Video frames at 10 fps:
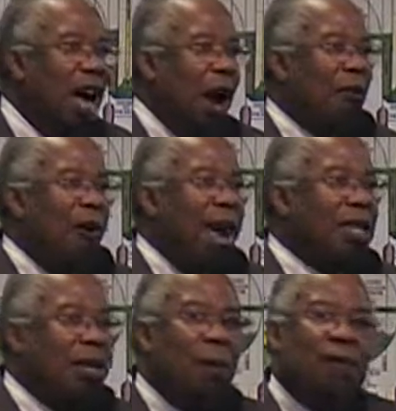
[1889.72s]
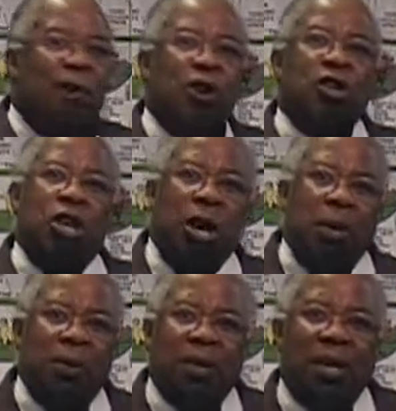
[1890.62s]
a ransom for
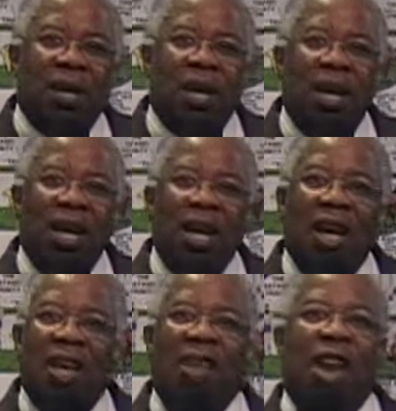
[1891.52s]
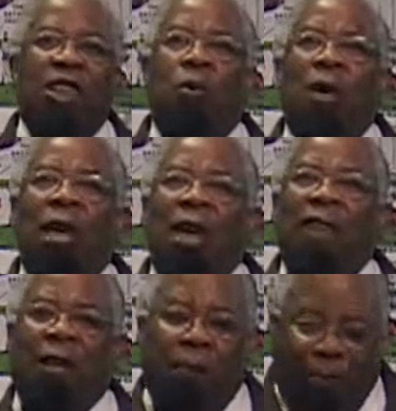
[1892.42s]
you that you will not
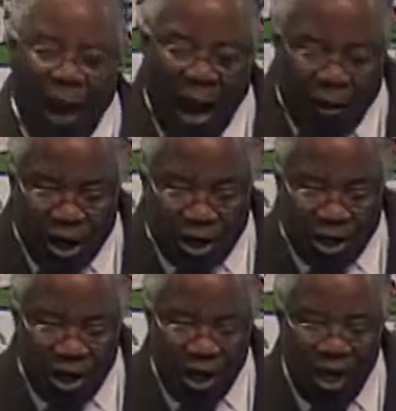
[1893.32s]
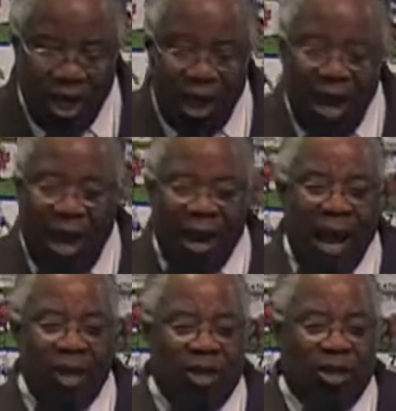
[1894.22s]
have to perish. And
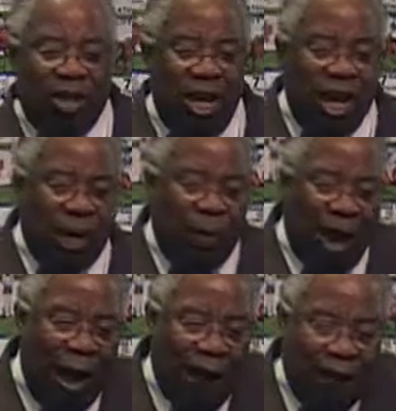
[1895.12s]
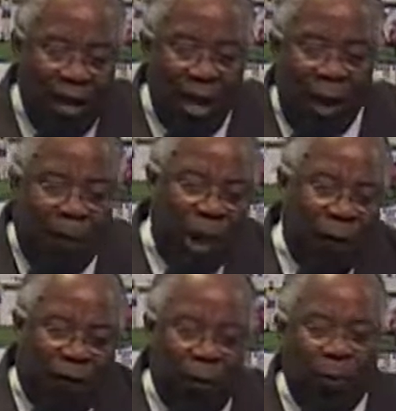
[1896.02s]
I, you got a wife, a
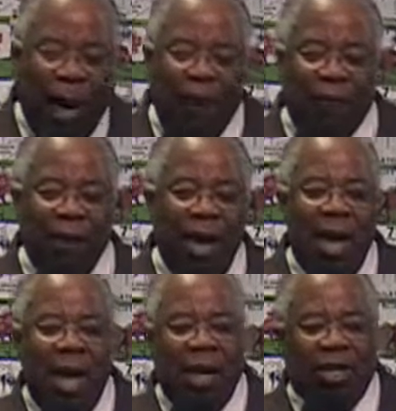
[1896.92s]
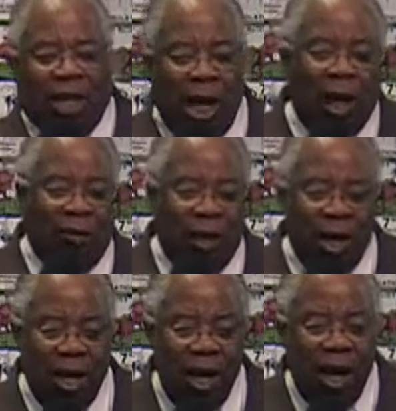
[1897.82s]
beautiful wife, and
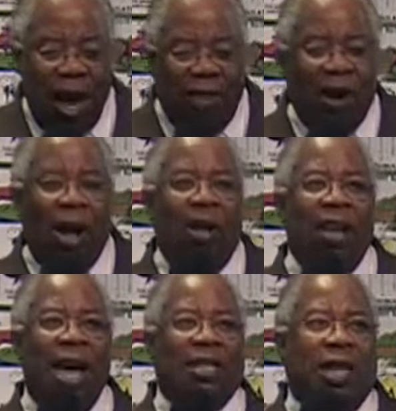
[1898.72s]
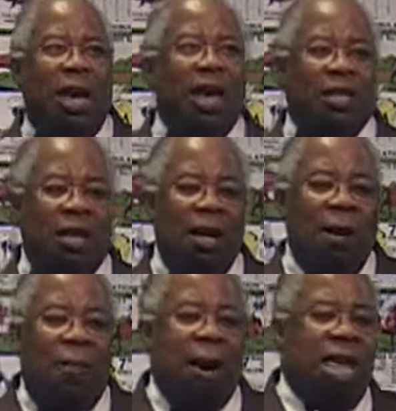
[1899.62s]
children, and they're all nice kids,
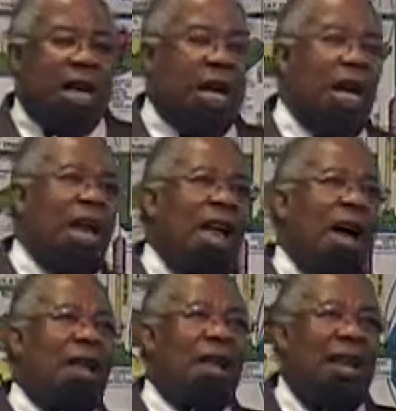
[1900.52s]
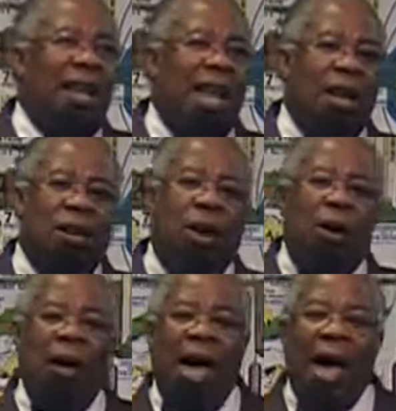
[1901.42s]
but he could not let
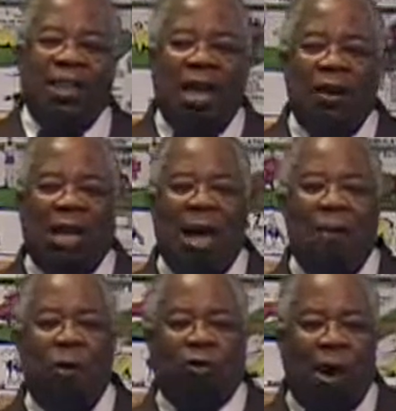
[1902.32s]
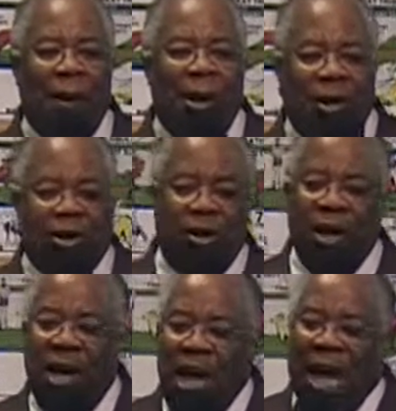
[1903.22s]
go. I said, now tell me what's wrong about
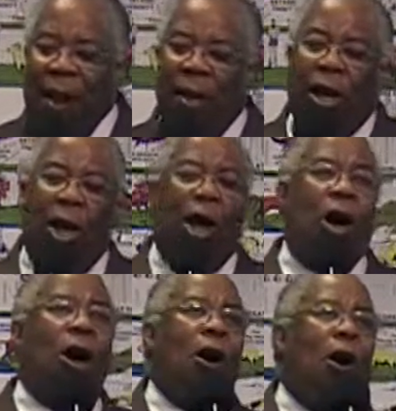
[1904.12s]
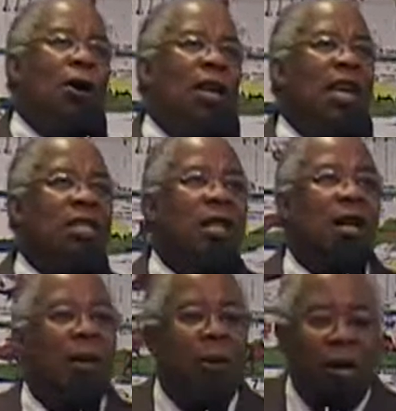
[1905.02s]
you. He gave me a long list,
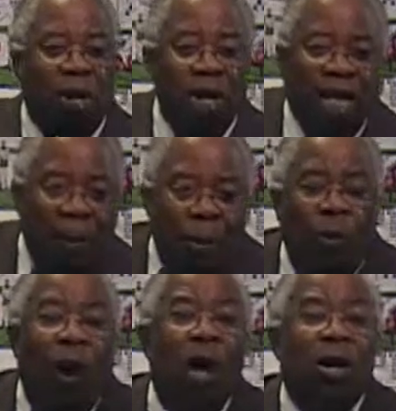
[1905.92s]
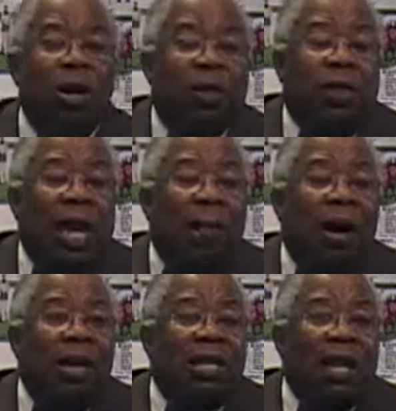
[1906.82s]
but he couldn't tell me one good thing
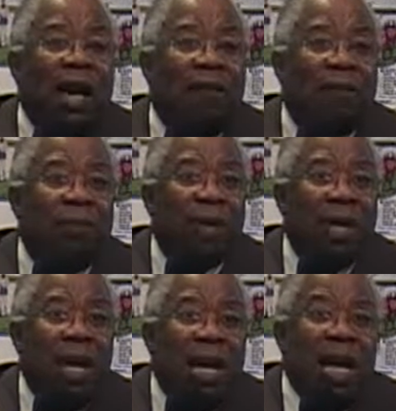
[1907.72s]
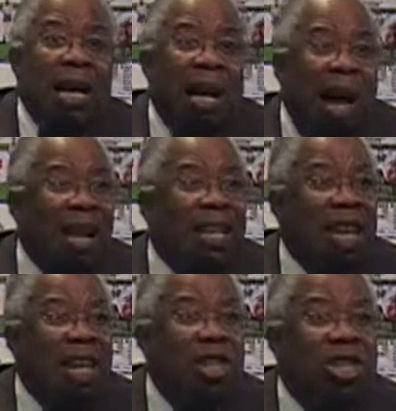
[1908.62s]
about his life. Mm. God
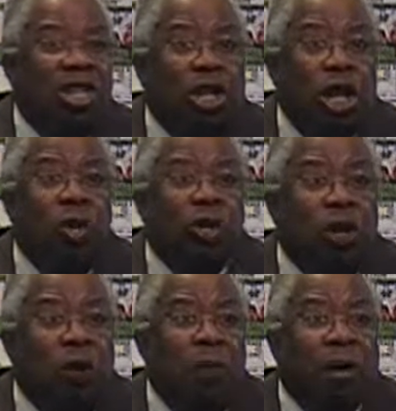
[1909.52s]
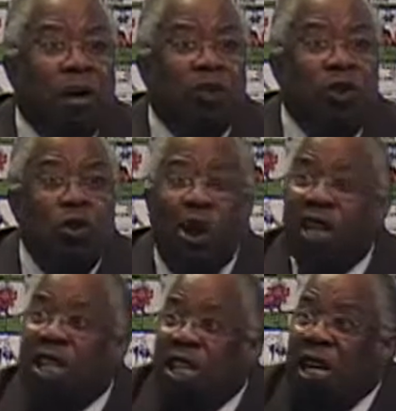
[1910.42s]
didn't choose you because you are
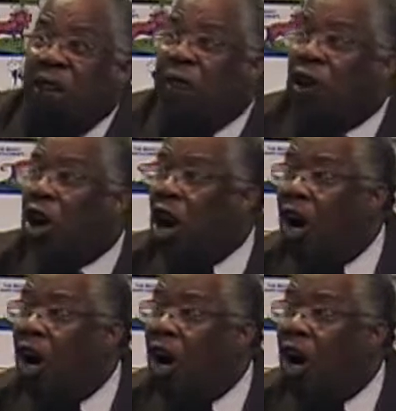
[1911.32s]
an achiever.